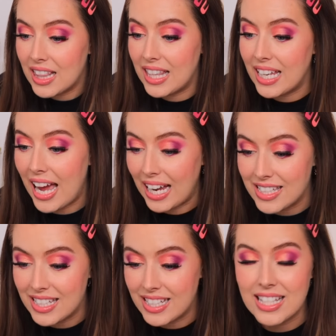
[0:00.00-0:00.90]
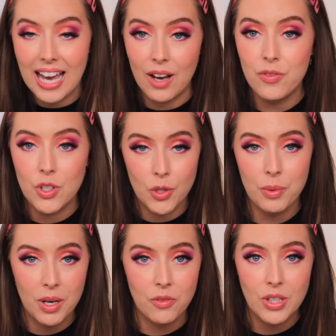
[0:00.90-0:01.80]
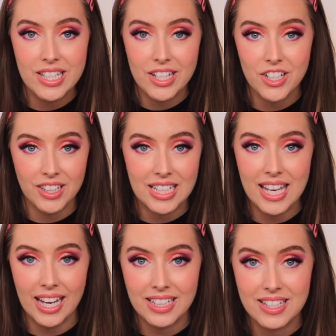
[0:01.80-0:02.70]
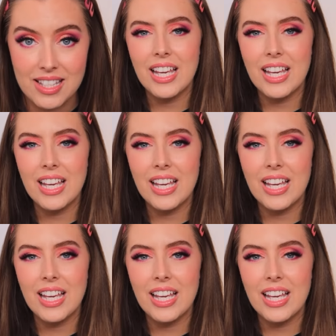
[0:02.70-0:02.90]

than answers after doing my research on this case.